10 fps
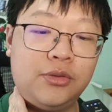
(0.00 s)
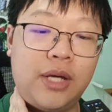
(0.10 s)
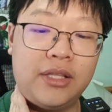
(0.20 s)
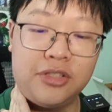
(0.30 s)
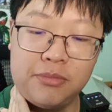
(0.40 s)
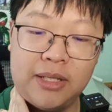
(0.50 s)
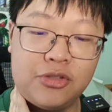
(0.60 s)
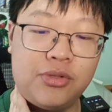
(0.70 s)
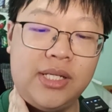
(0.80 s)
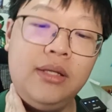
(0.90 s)
you Energy
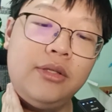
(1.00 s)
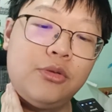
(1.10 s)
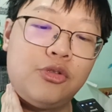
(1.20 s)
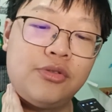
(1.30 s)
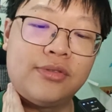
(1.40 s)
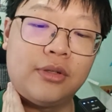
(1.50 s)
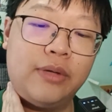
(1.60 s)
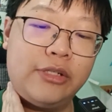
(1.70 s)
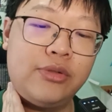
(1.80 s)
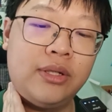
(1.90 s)
Blast 3, you choose a
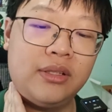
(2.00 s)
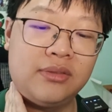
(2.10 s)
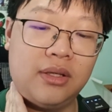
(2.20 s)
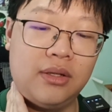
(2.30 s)
Grade 3 card